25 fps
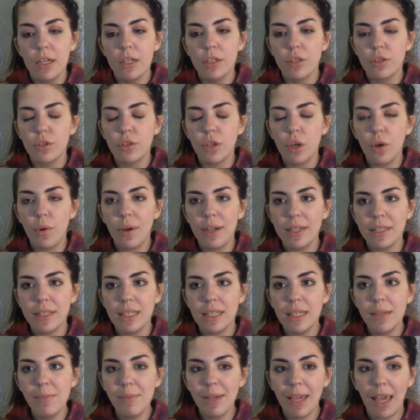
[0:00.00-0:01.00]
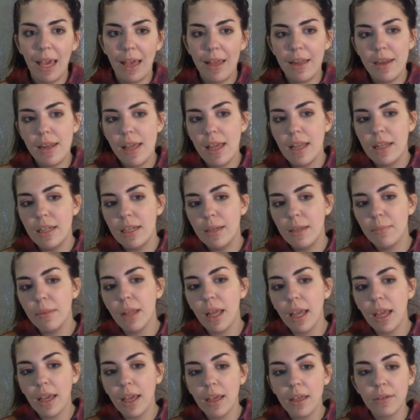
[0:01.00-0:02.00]
So I see him again, and I'm
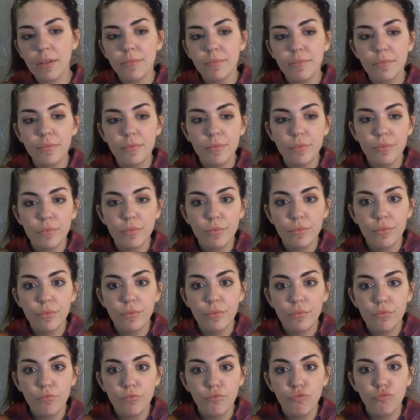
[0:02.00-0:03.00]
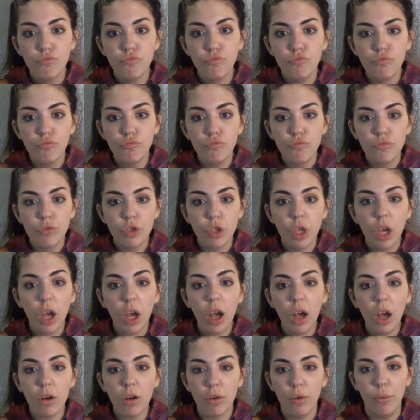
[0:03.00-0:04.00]
like,
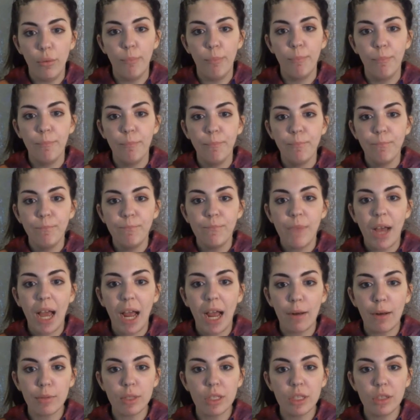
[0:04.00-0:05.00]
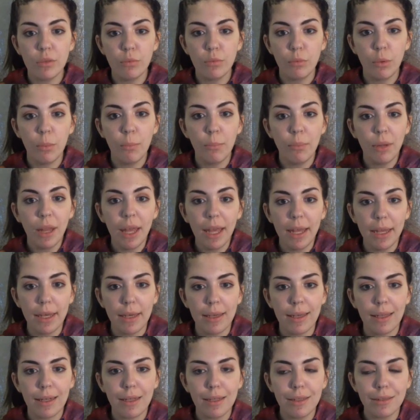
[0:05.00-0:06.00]
so, how are you and
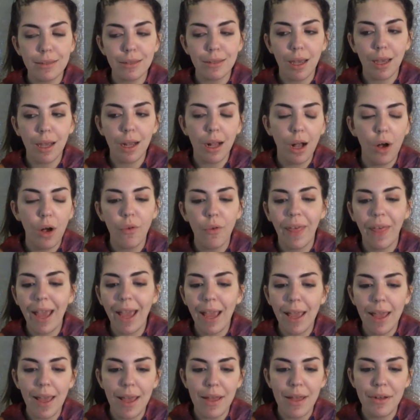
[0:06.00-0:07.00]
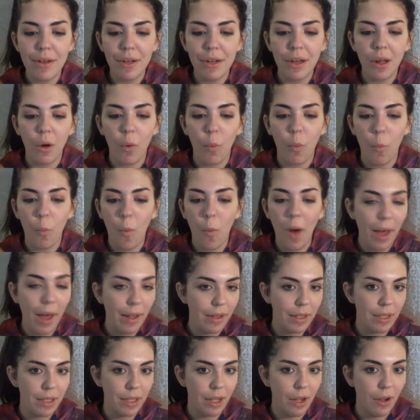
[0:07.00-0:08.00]
blank? And he's like, oh, that ended a
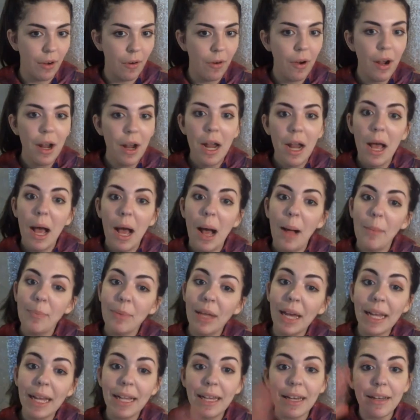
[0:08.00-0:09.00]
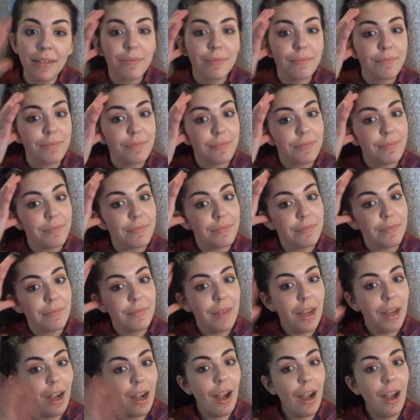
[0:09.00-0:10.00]
while ago. I'm like,
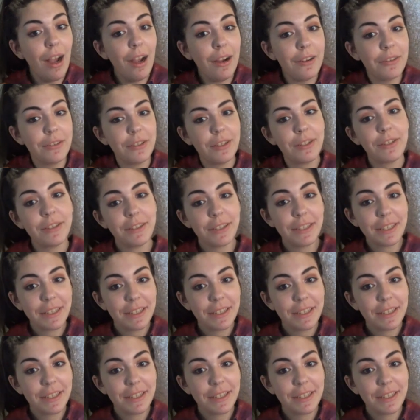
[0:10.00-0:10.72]
oh,